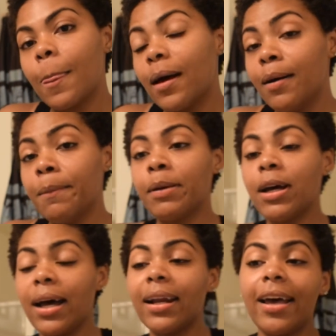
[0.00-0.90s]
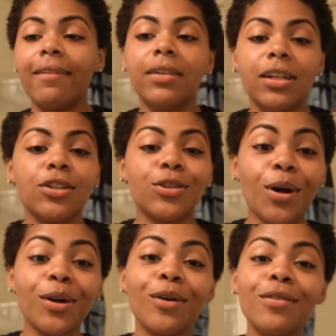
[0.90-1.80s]
I'm kind of having to
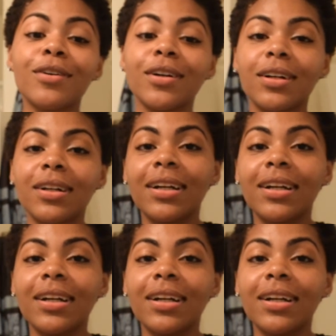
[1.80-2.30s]
start over